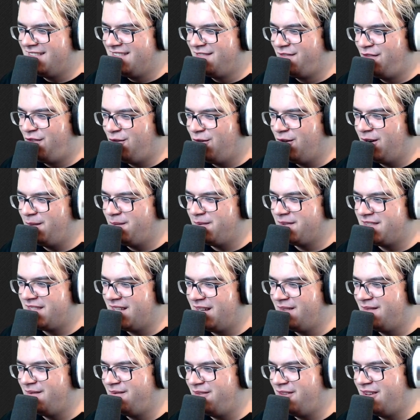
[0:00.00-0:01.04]

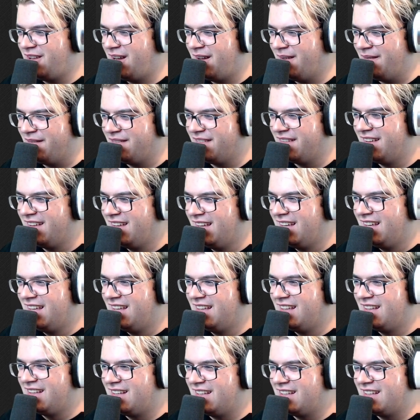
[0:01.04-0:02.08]
40% flop,
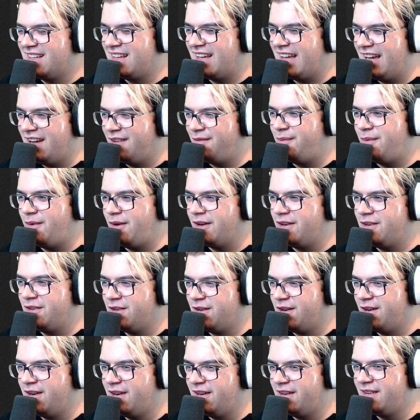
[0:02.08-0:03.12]
half pot
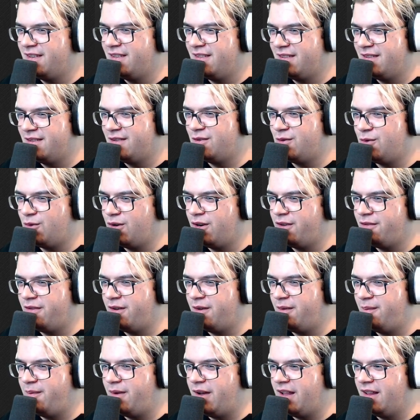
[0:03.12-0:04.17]
turn, sort of
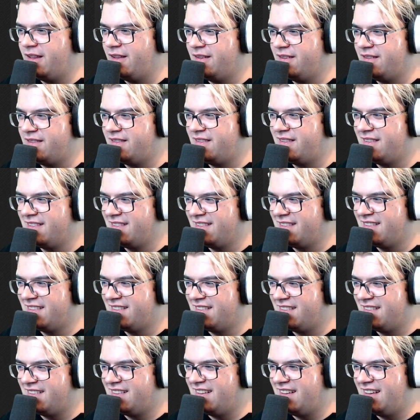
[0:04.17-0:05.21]
unbalanced,
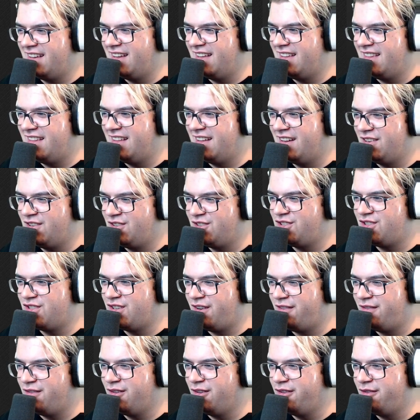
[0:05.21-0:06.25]
and then
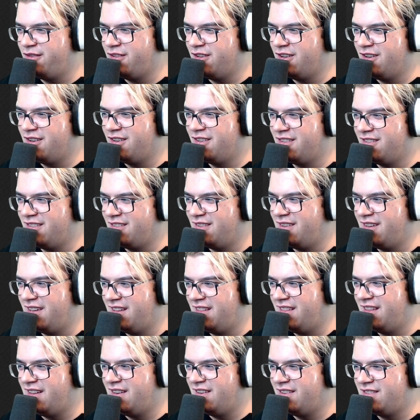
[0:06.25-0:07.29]
shove river,
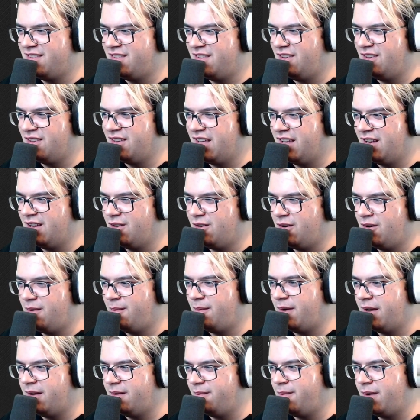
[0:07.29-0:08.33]
and then still getting called
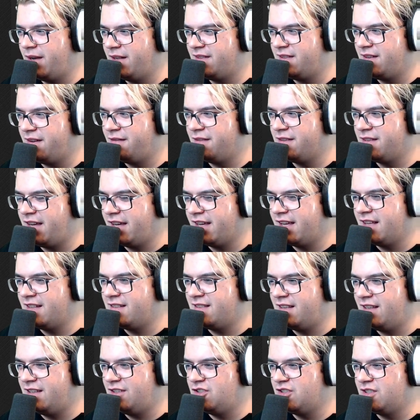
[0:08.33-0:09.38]
by sevens. I
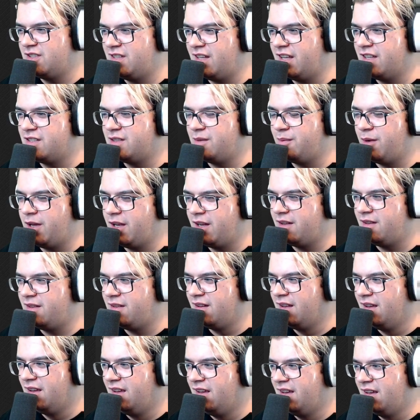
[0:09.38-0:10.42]
guess he just estimated
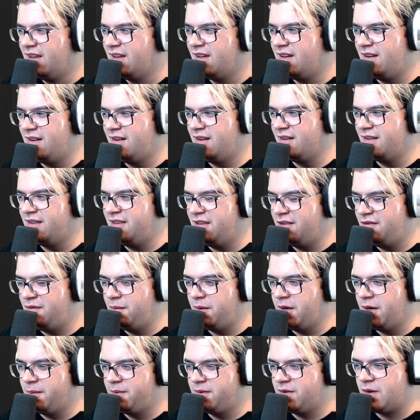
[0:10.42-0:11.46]
give
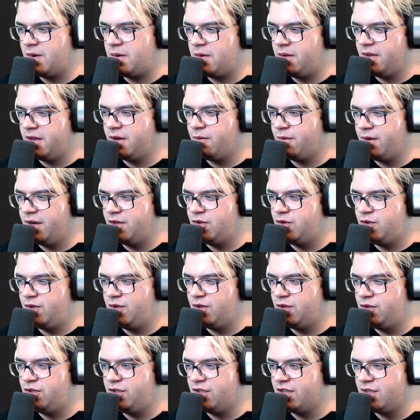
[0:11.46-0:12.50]
me up's calling range
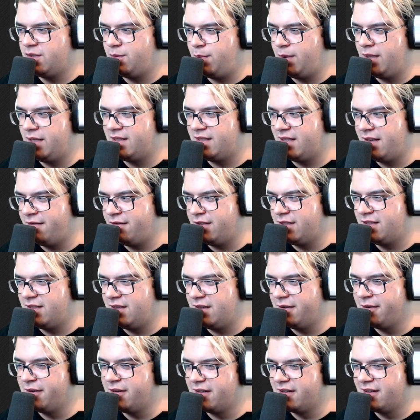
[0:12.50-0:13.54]
to just be sevens
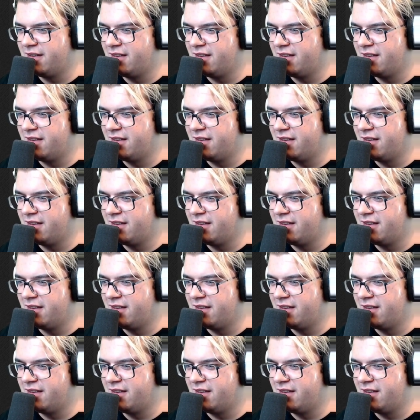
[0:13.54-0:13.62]
here.